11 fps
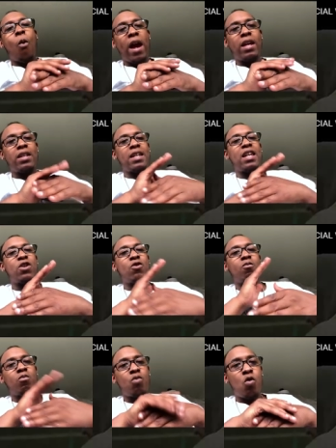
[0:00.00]
wait to hear
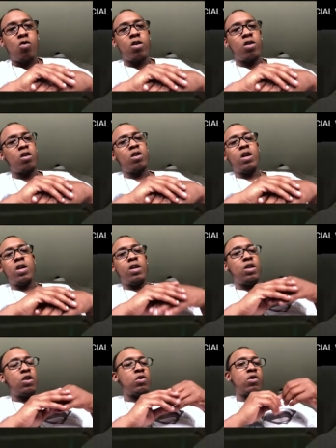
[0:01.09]
more,
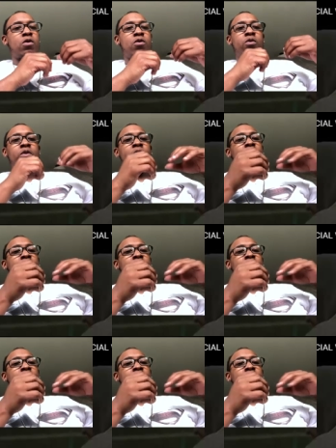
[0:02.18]
you know.